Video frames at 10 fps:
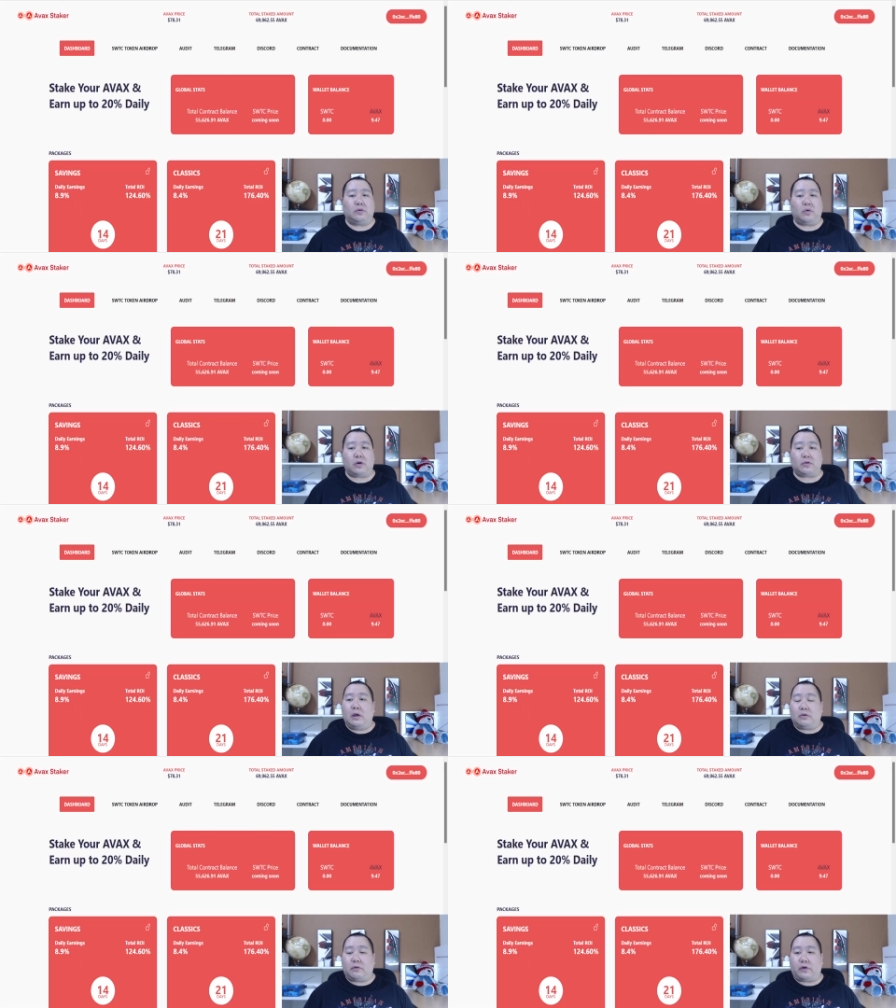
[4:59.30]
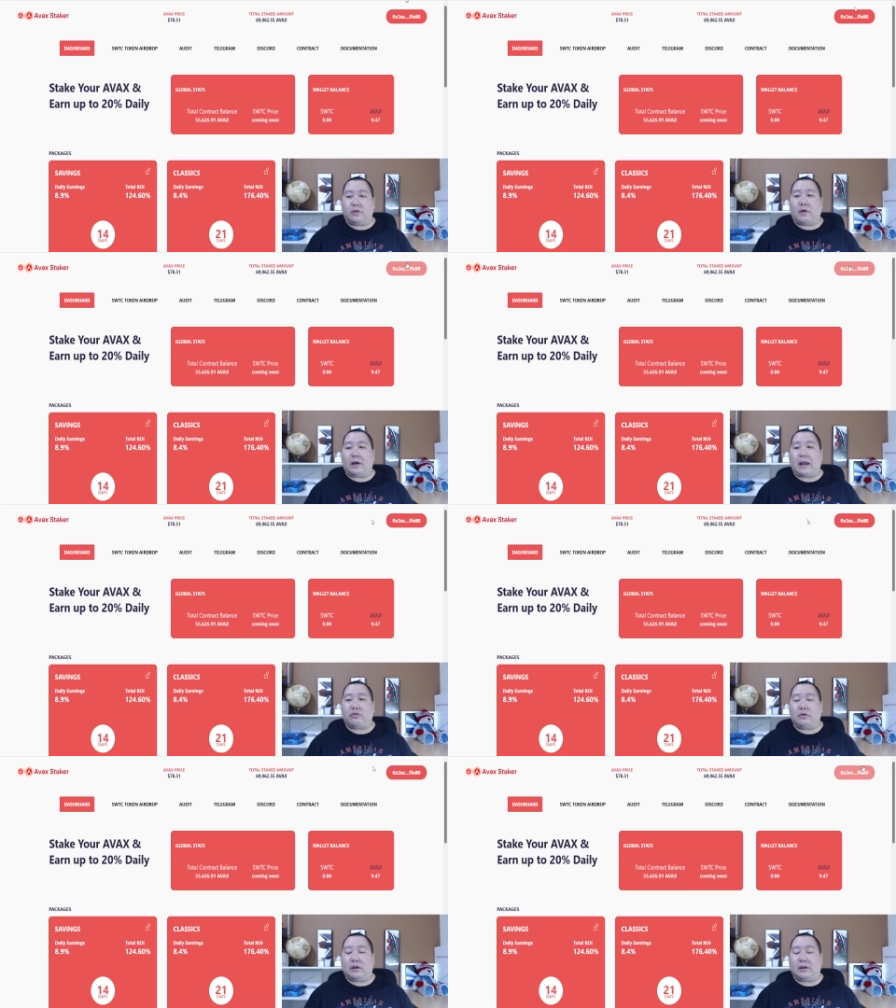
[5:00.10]
works. So first of all,
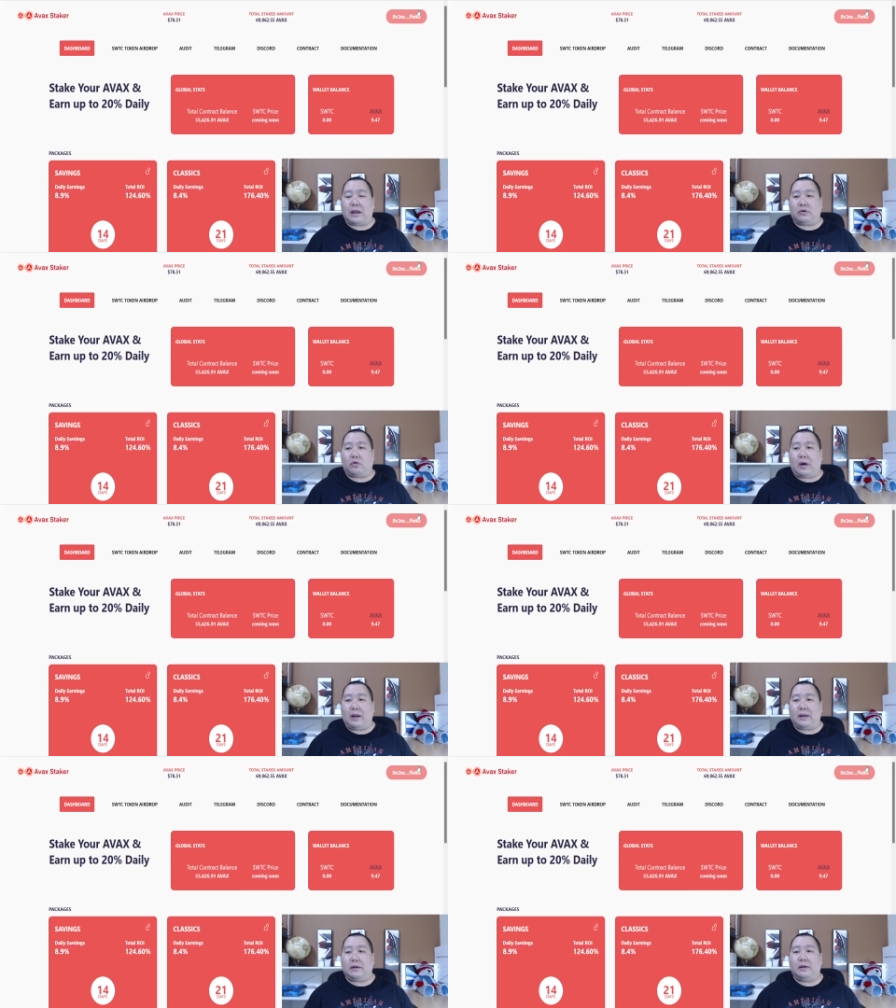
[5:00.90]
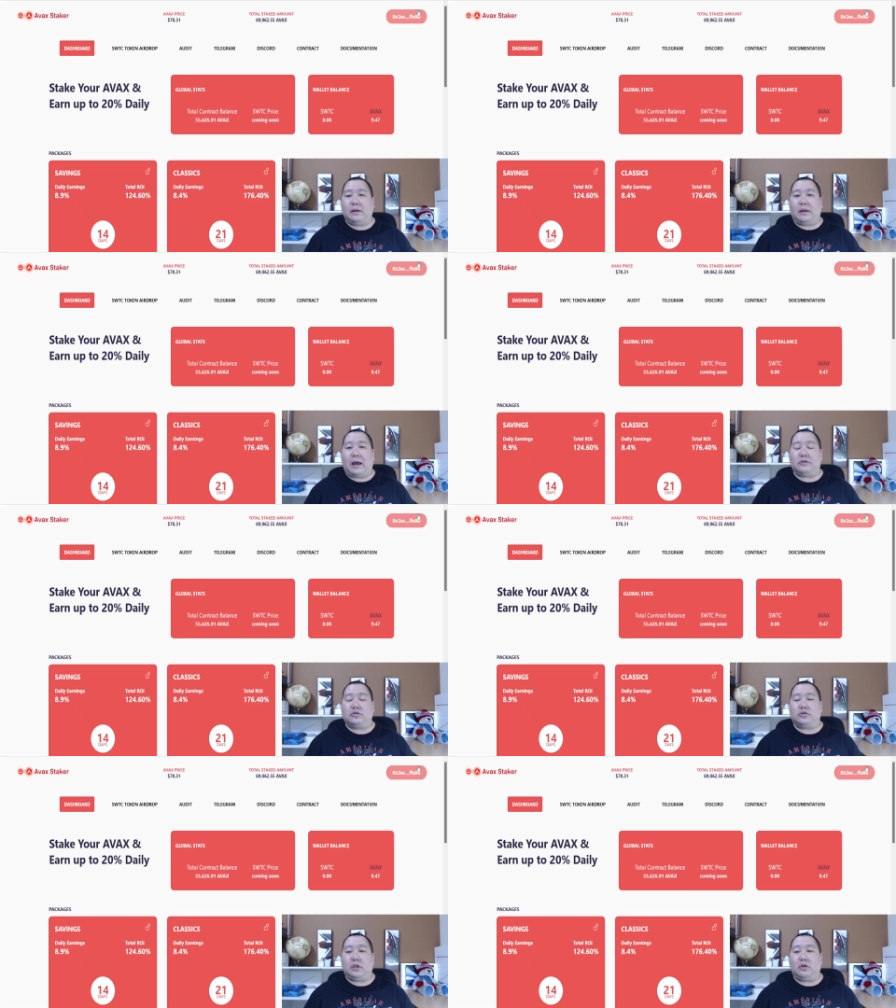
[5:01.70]
guys, you need to connect your wallet. I
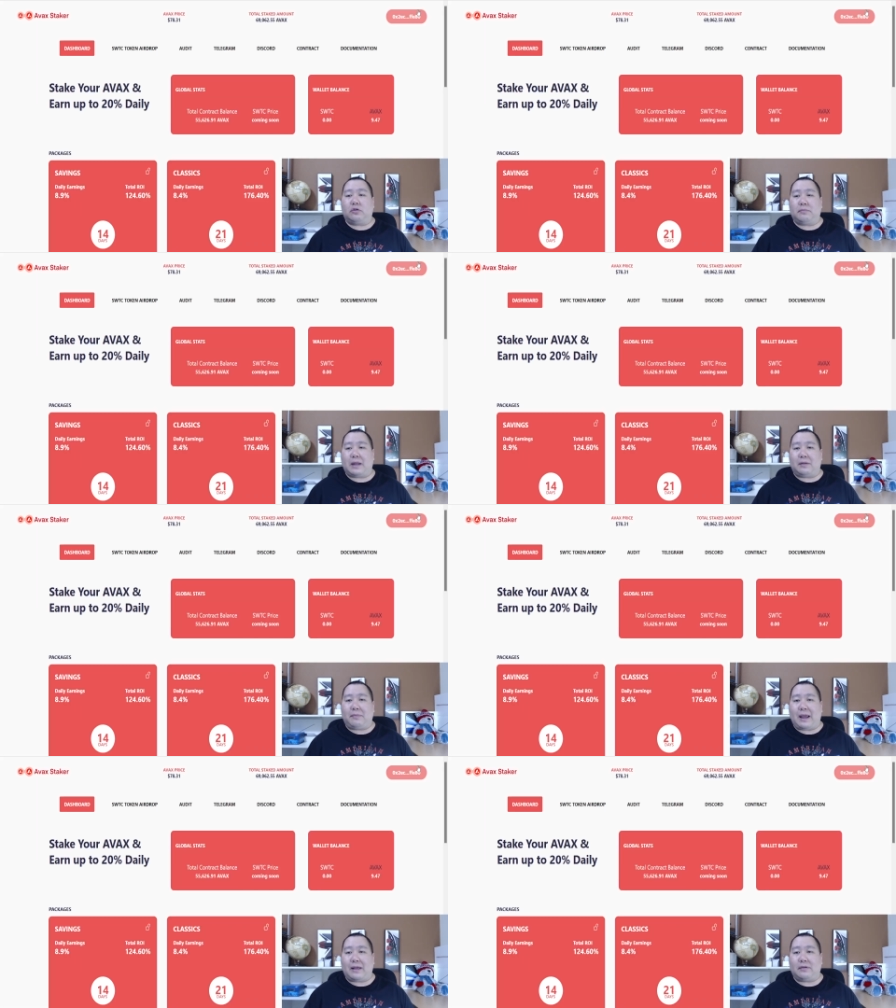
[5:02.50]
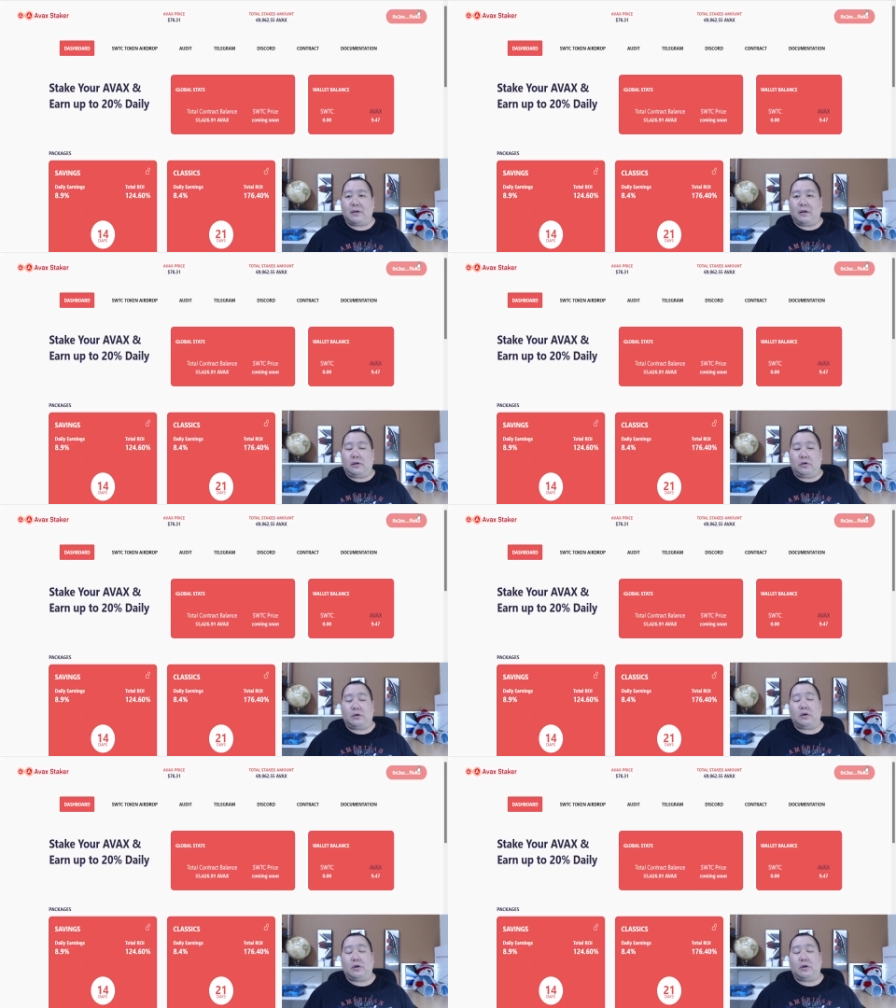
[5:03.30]
usually use MetaMask. You can